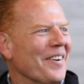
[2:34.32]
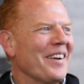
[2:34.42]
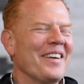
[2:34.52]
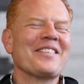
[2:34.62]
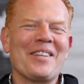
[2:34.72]

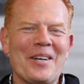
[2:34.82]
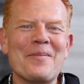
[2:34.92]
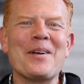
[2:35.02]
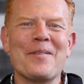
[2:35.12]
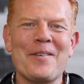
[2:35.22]
it was a
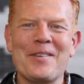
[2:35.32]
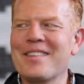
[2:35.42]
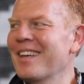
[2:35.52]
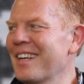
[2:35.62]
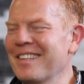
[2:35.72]
little bit of
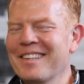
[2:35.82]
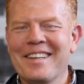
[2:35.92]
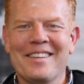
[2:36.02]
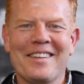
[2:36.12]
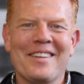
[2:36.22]
everything in
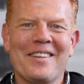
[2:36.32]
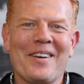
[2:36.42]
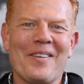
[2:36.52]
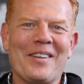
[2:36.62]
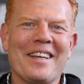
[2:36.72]

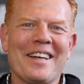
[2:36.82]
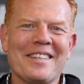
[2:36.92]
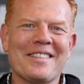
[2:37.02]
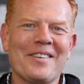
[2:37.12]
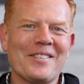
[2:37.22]
the early
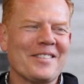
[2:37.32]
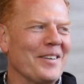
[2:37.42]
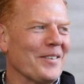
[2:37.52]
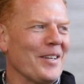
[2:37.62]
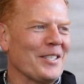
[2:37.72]
days. There was
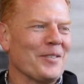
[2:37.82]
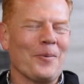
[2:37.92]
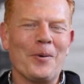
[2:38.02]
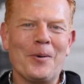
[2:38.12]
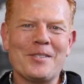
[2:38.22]
lots
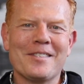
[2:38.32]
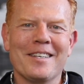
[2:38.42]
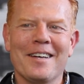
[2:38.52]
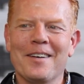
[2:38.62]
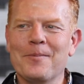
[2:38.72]
of roles
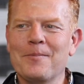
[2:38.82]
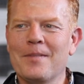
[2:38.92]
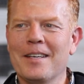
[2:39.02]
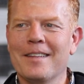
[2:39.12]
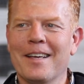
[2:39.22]

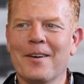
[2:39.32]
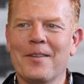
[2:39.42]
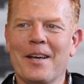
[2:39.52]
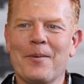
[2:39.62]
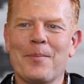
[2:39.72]

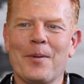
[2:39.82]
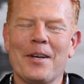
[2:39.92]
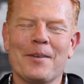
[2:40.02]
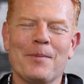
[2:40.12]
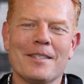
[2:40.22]
that we
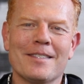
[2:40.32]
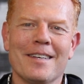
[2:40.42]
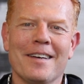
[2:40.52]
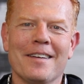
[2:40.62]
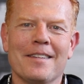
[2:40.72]
played, but
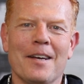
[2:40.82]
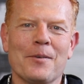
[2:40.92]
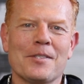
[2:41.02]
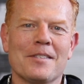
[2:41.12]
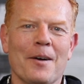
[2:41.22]
that
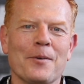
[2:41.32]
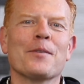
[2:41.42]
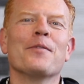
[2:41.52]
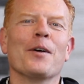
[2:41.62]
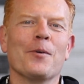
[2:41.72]

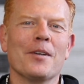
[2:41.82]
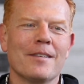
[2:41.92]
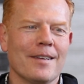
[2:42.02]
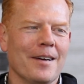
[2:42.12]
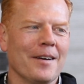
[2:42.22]
was a fun
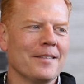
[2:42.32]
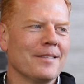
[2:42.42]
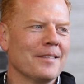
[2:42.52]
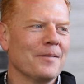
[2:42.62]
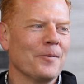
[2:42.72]
one.
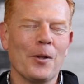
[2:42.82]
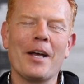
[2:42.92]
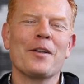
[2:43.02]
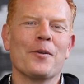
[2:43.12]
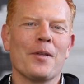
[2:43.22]
We
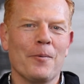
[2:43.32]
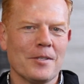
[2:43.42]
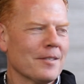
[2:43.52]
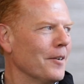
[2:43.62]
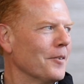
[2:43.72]
only had to do that
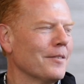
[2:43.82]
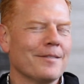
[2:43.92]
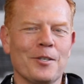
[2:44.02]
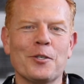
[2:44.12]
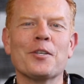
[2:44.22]
once though.
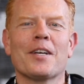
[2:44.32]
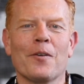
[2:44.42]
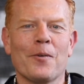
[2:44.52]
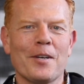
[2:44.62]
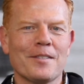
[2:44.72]
Judd took
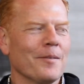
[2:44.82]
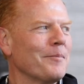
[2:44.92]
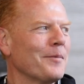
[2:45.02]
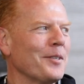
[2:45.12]
care of the rest of them.